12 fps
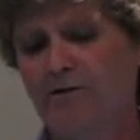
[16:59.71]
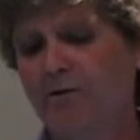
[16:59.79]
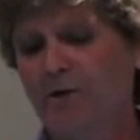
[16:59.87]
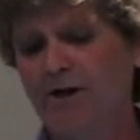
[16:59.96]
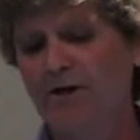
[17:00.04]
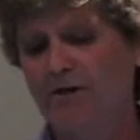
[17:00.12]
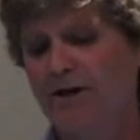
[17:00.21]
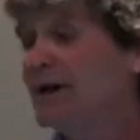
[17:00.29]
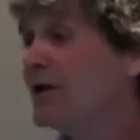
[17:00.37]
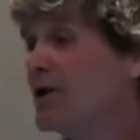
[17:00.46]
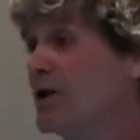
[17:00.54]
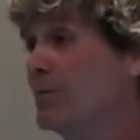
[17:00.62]
to the weaker
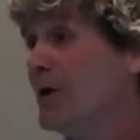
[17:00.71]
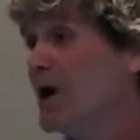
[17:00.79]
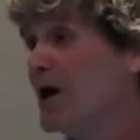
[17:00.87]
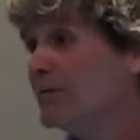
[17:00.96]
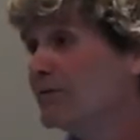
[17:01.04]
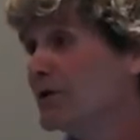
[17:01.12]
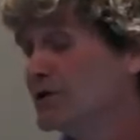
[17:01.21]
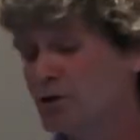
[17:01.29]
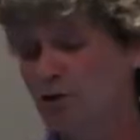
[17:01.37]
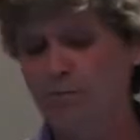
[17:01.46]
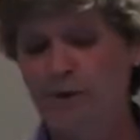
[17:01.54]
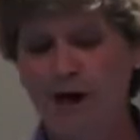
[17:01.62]
décollement
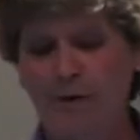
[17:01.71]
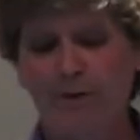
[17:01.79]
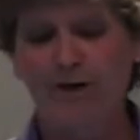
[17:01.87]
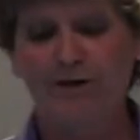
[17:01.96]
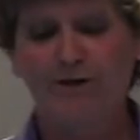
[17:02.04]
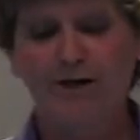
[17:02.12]
frictional properties